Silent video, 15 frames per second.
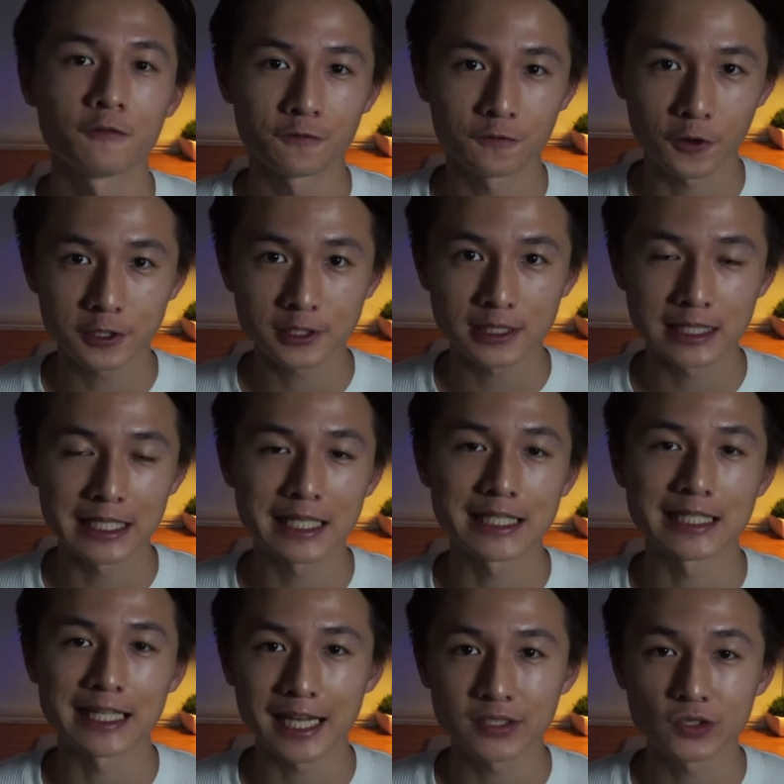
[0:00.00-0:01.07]
Firstly,
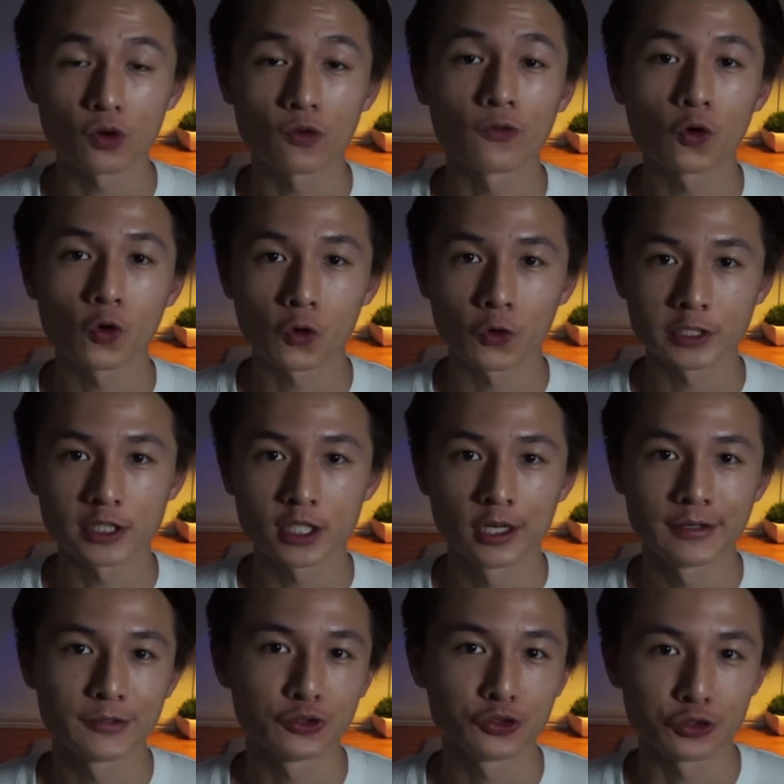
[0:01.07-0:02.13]
yes, of course,
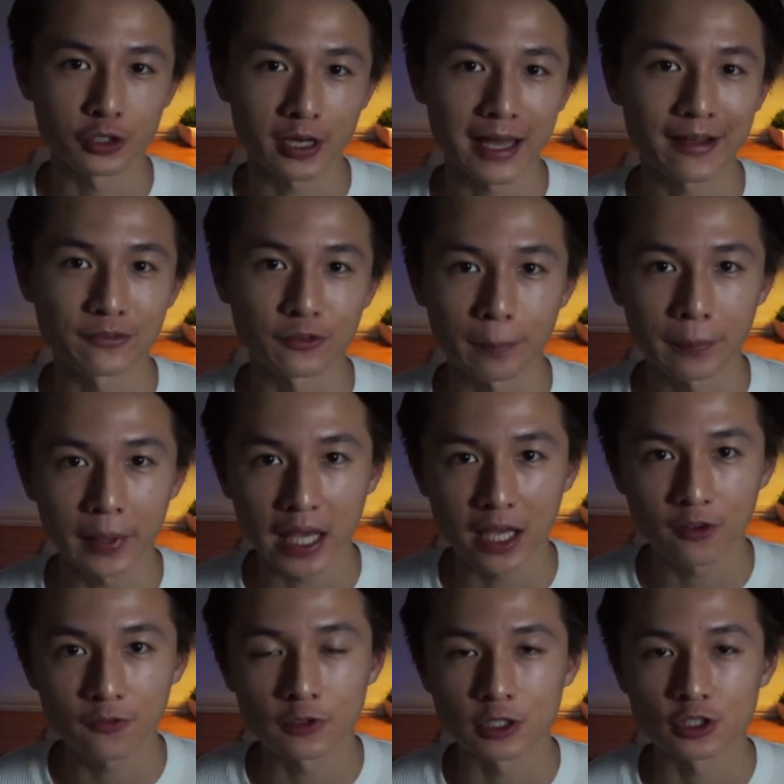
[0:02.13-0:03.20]
you do not have to pay
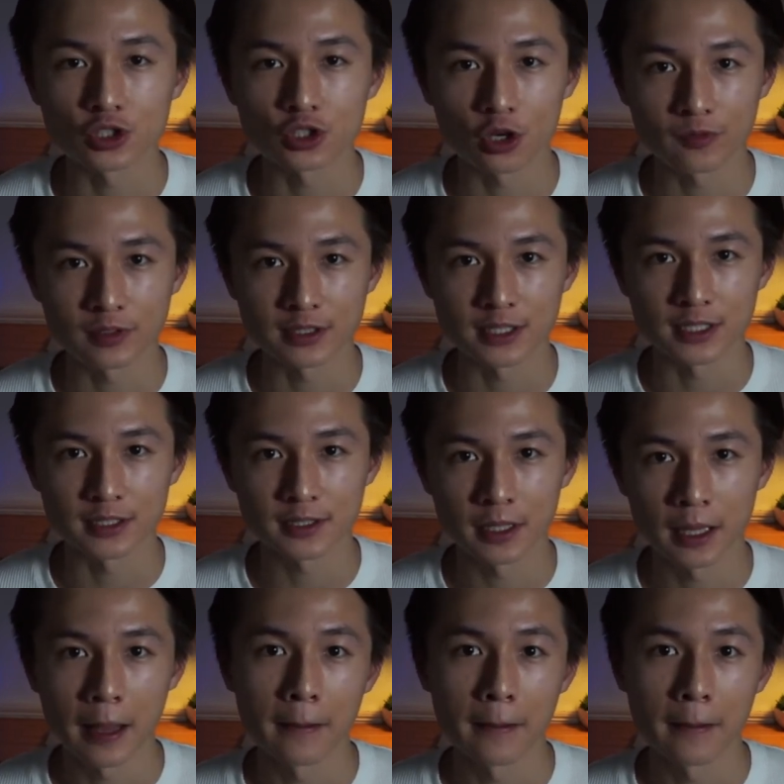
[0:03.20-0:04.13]
for the services,